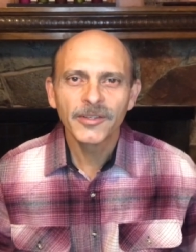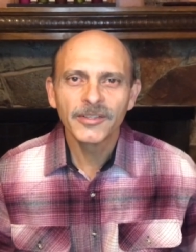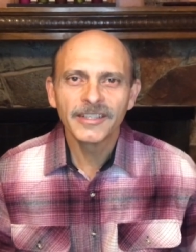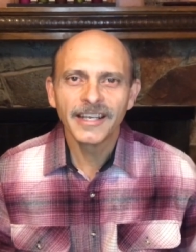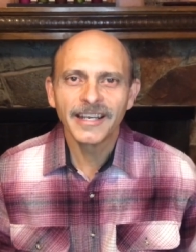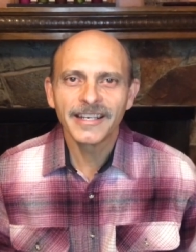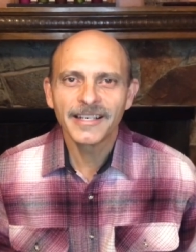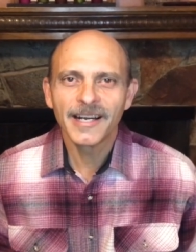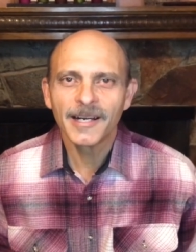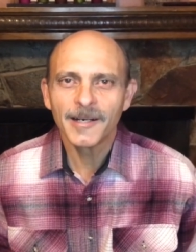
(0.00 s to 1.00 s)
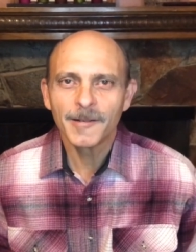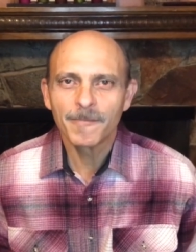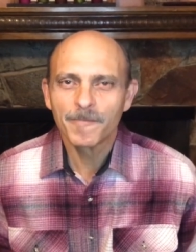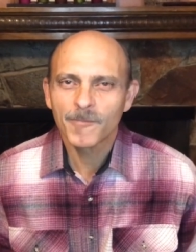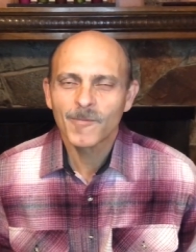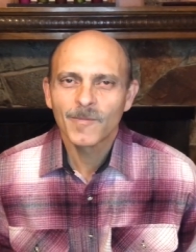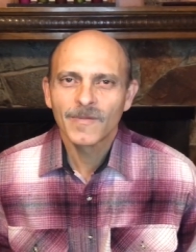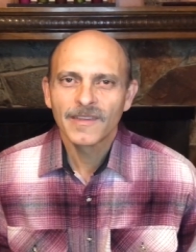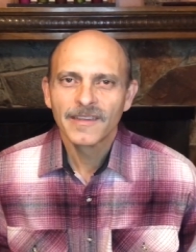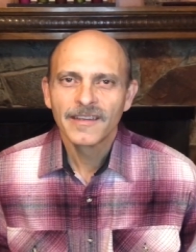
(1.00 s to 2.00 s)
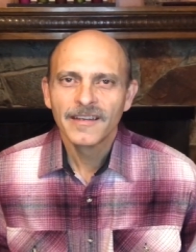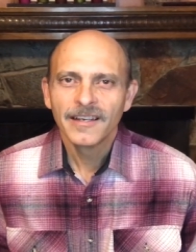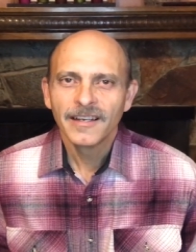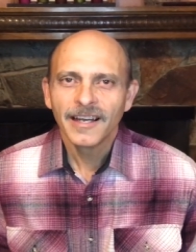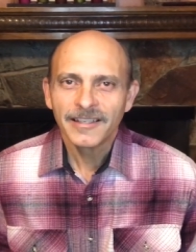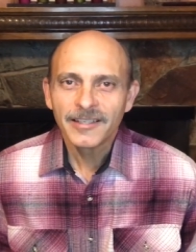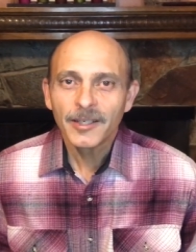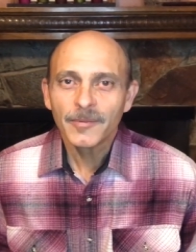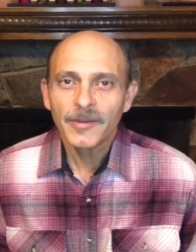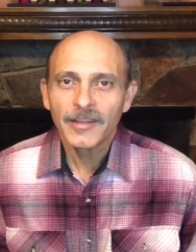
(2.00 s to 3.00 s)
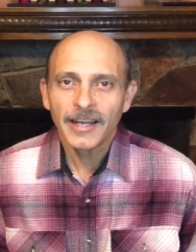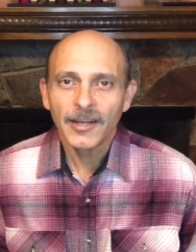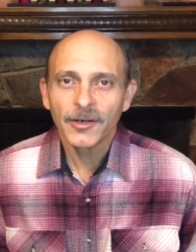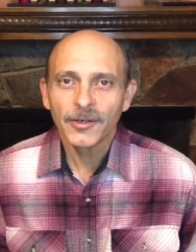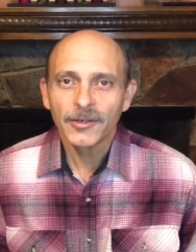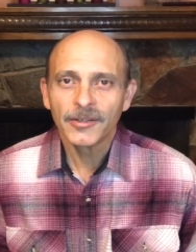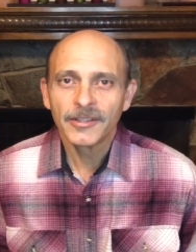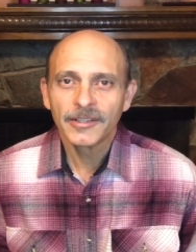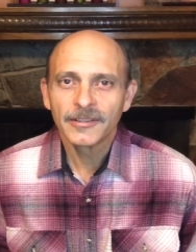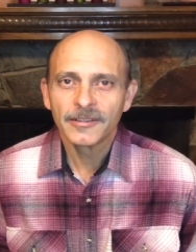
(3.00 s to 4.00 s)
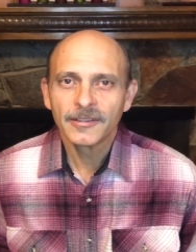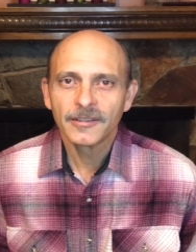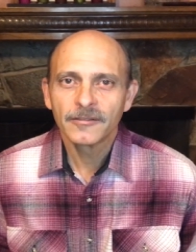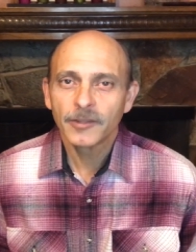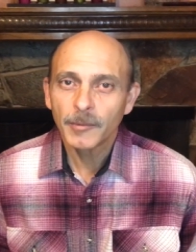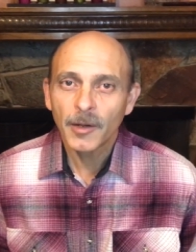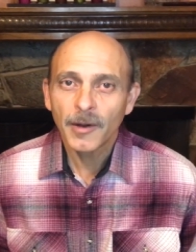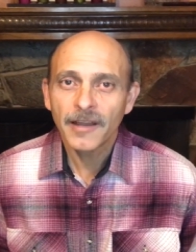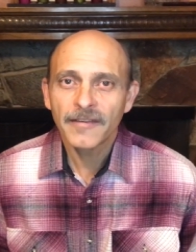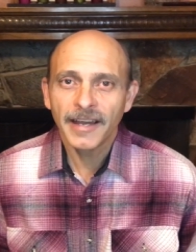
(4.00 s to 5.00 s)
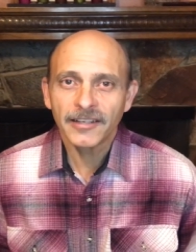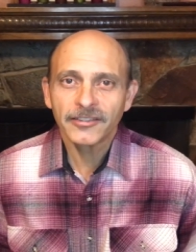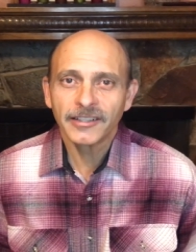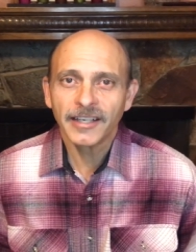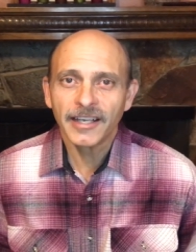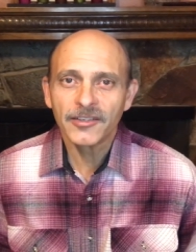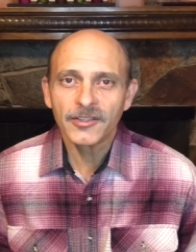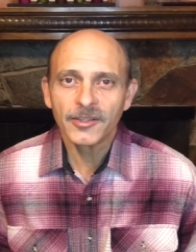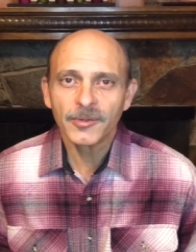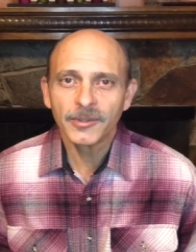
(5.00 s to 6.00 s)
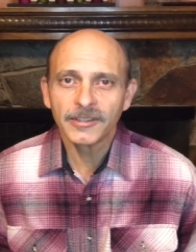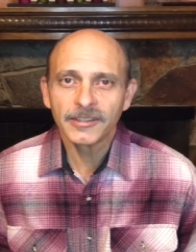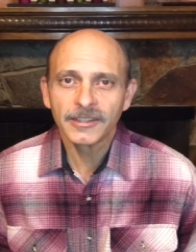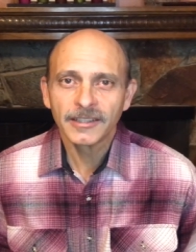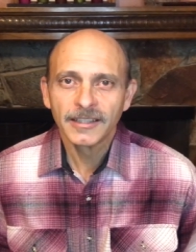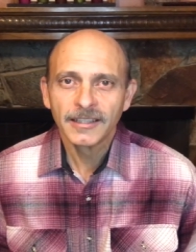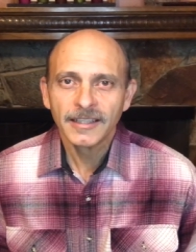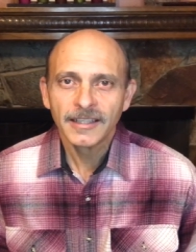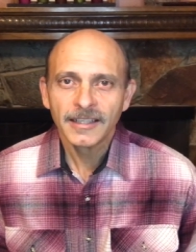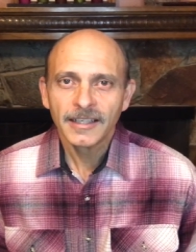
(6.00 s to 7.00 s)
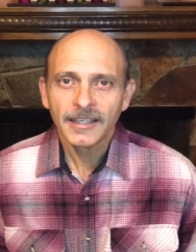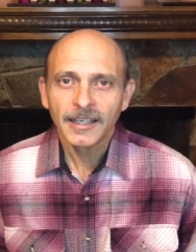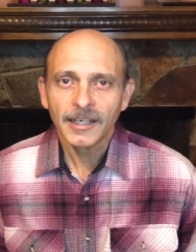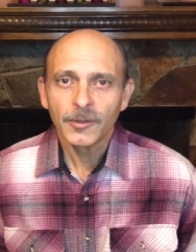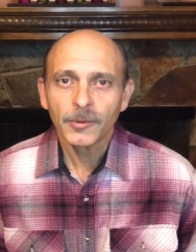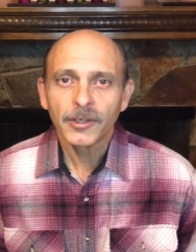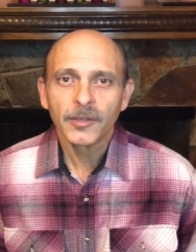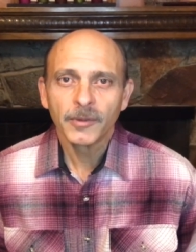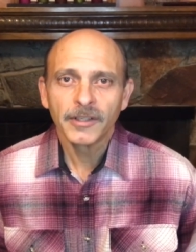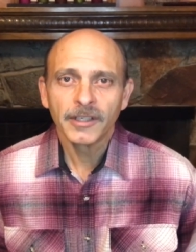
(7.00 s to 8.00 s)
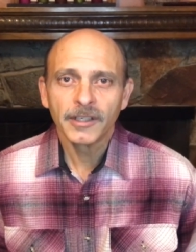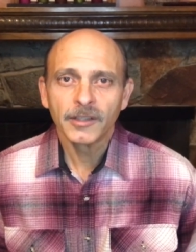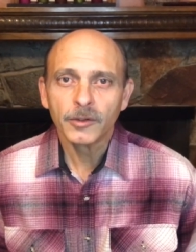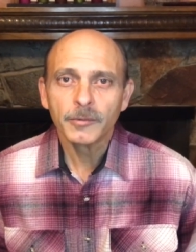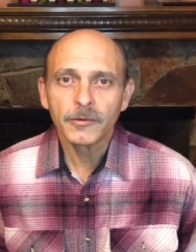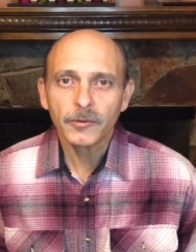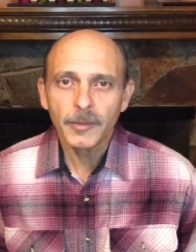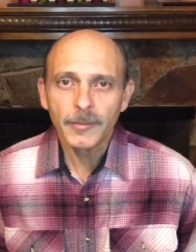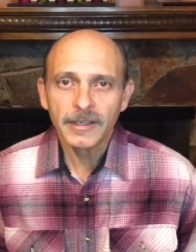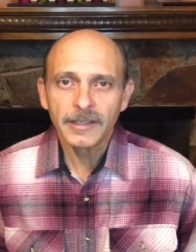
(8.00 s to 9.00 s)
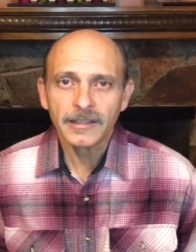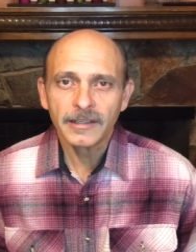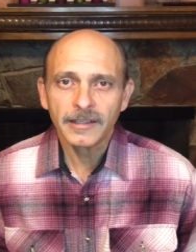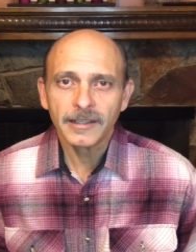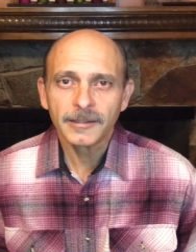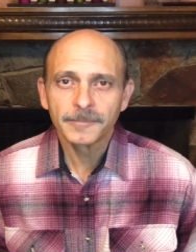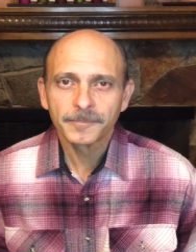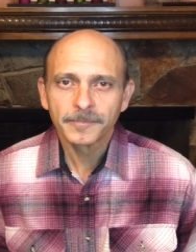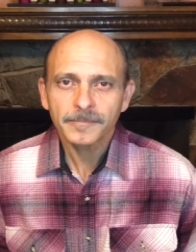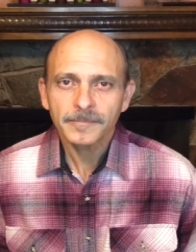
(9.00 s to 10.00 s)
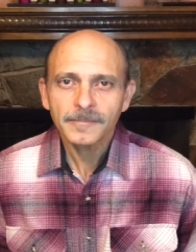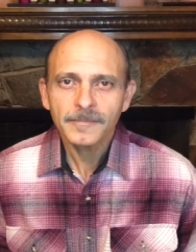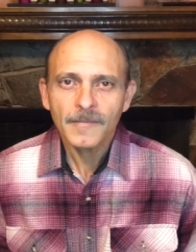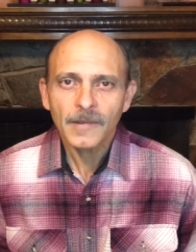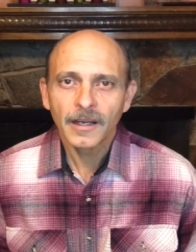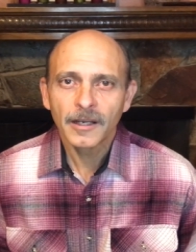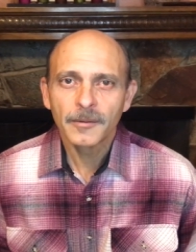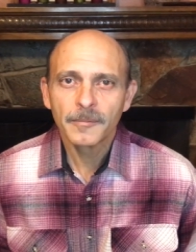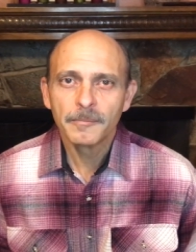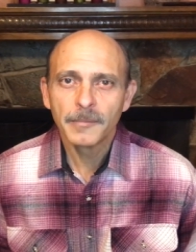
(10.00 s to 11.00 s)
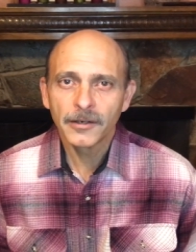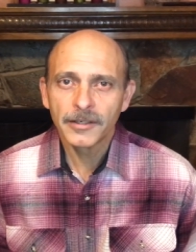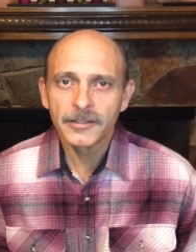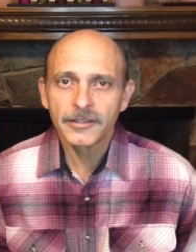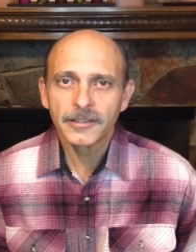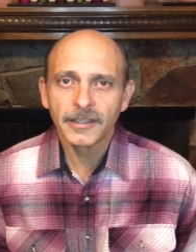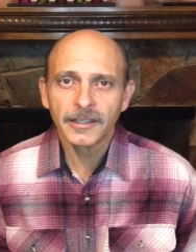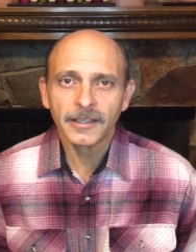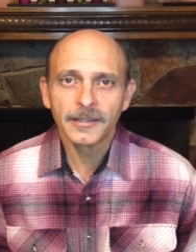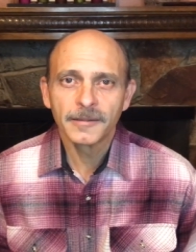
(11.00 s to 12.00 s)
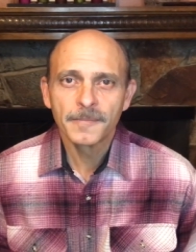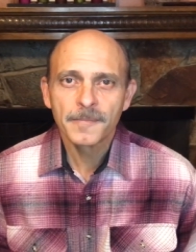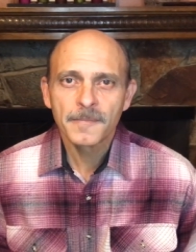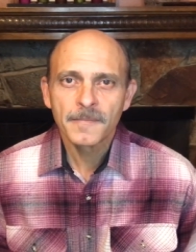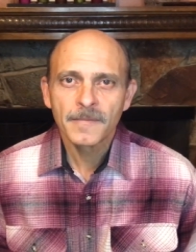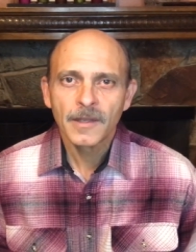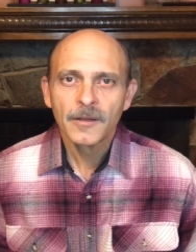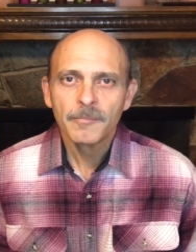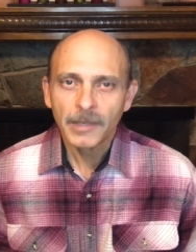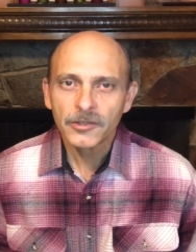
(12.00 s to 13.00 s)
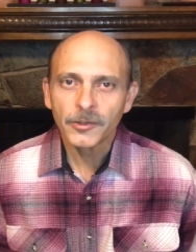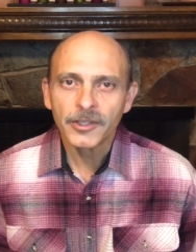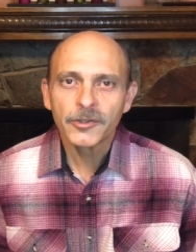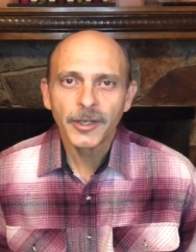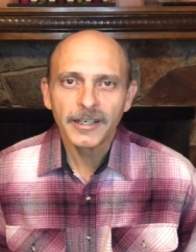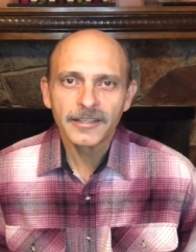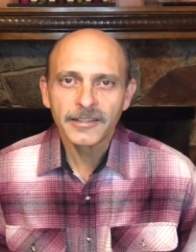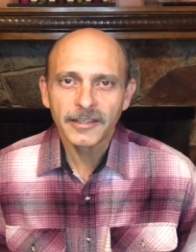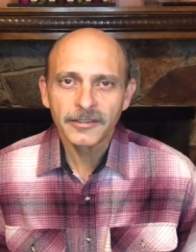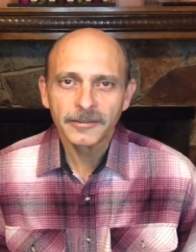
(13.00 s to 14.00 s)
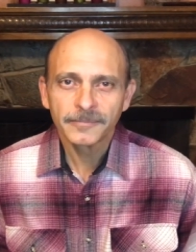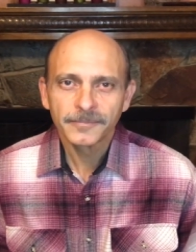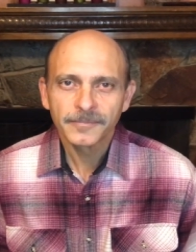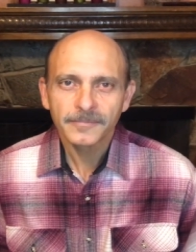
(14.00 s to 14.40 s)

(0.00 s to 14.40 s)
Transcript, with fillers: with you today uh, a tip that I heard from my wife actually as she was uh, working with a group of women in uh, a, marriage uh, mentoring training session.